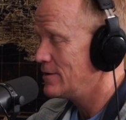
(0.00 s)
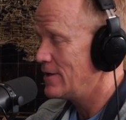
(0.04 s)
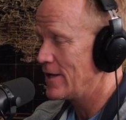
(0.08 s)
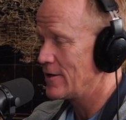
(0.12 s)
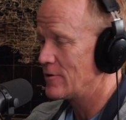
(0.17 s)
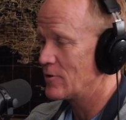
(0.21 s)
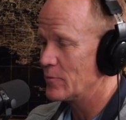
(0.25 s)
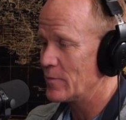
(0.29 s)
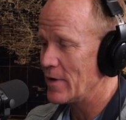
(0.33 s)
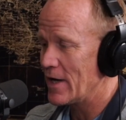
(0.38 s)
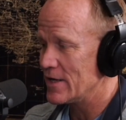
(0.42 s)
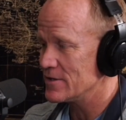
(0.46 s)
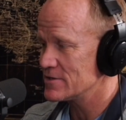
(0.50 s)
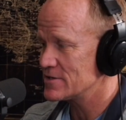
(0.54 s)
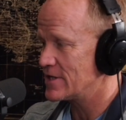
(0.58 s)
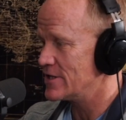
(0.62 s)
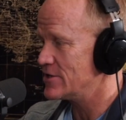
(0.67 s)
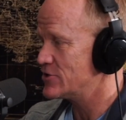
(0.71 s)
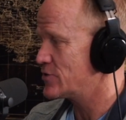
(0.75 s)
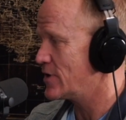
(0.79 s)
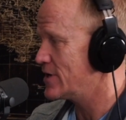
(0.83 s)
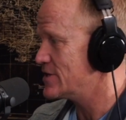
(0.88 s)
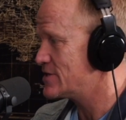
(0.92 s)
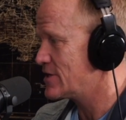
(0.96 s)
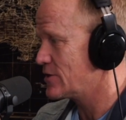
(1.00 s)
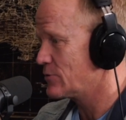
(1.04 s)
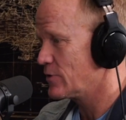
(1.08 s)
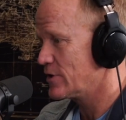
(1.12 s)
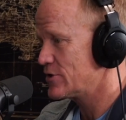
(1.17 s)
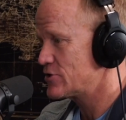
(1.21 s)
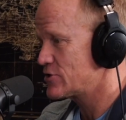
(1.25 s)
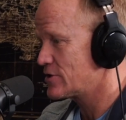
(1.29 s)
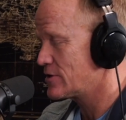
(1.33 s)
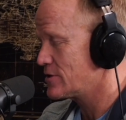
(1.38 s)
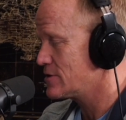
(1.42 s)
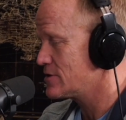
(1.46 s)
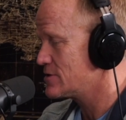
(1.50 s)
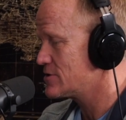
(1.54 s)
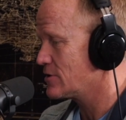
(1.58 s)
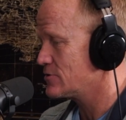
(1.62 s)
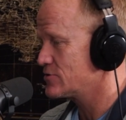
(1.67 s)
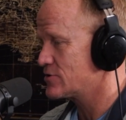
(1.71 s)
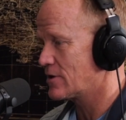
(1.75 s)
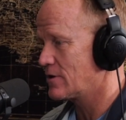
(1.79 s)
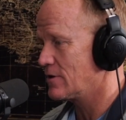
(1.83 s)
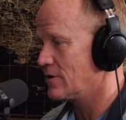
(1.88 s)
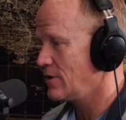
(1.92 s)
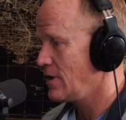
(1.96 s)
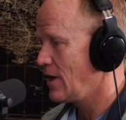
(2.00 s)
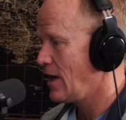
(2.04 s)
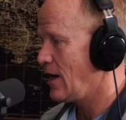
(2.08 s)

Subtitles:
Nate Grabowski, Tracy Richards, those are